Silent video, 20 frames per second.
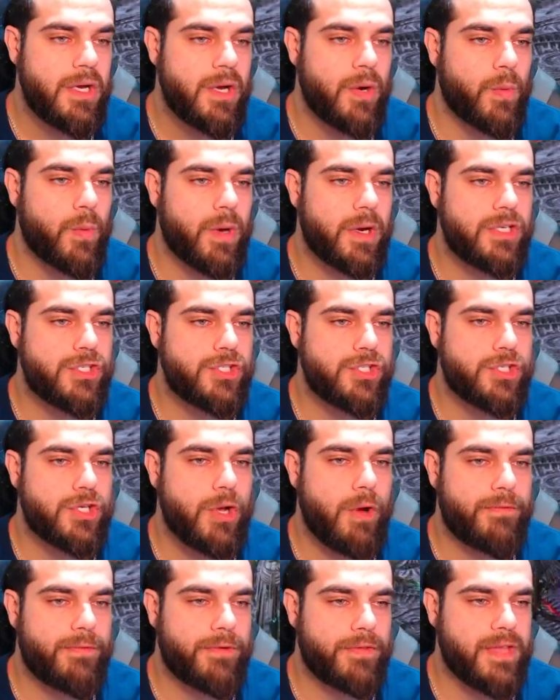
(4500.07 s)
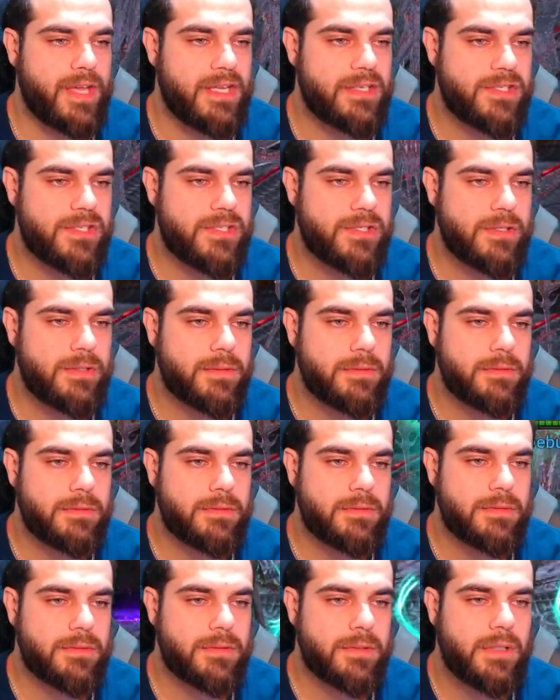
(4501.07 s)
We're gonna just go for this.
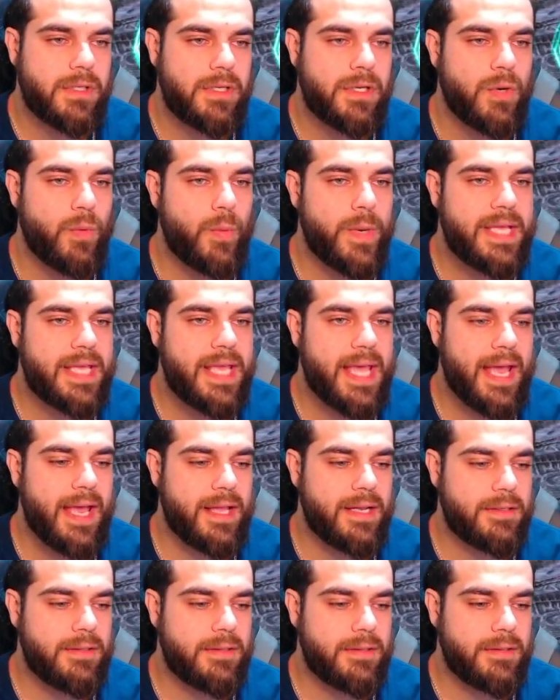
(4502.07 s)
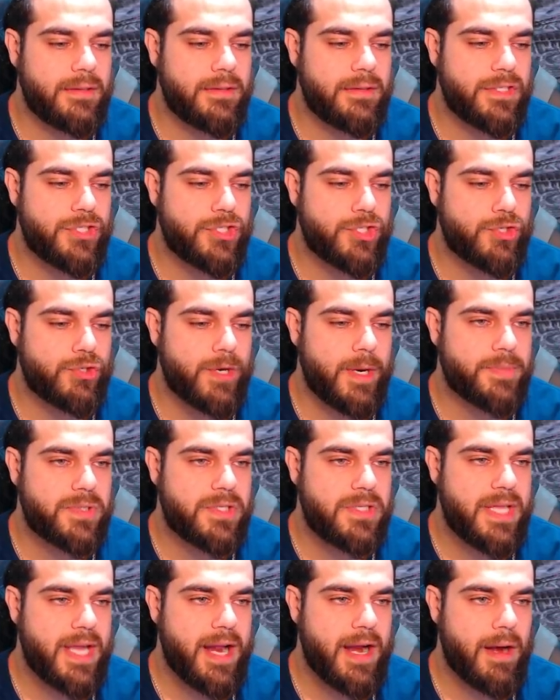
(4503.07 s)
We get the strips
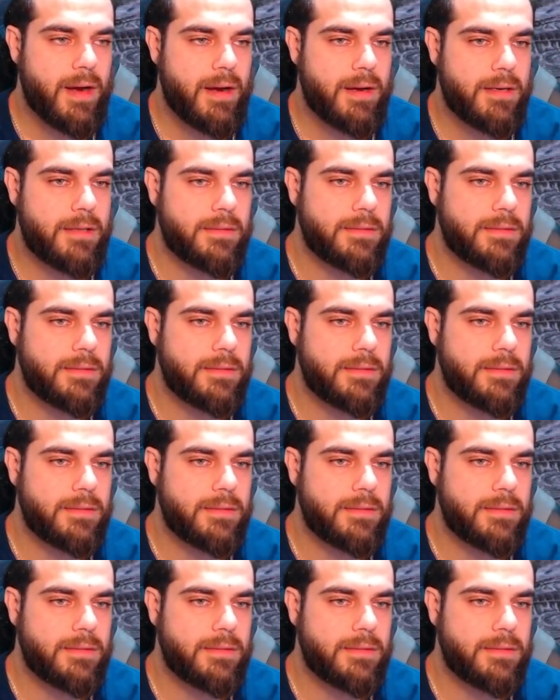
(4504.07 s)
there.